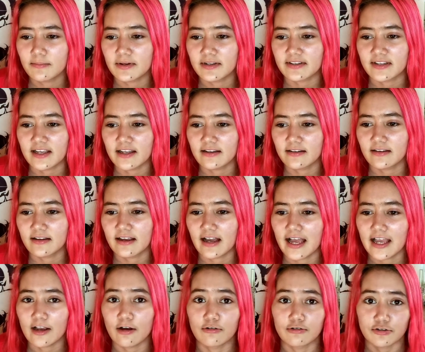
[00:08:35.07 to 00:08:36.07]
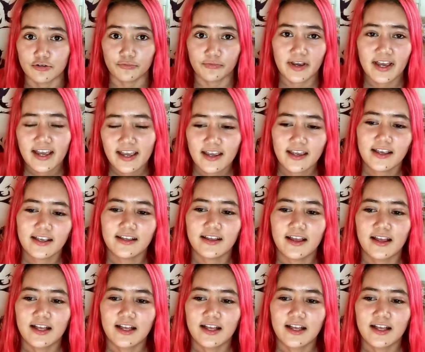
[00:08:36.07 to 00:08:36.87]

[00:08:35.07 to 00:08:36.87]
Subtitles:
But then the guy goes away.